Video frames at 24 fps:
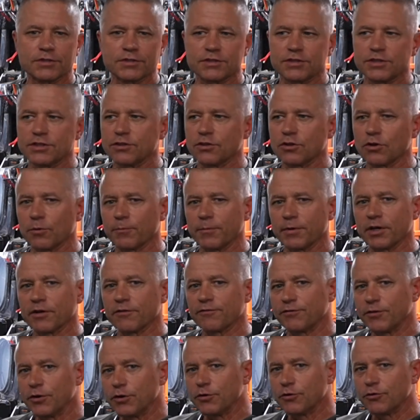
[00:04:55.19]
It's either going to be a
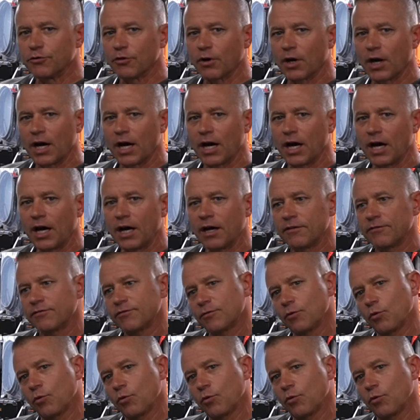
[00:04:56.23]
food drive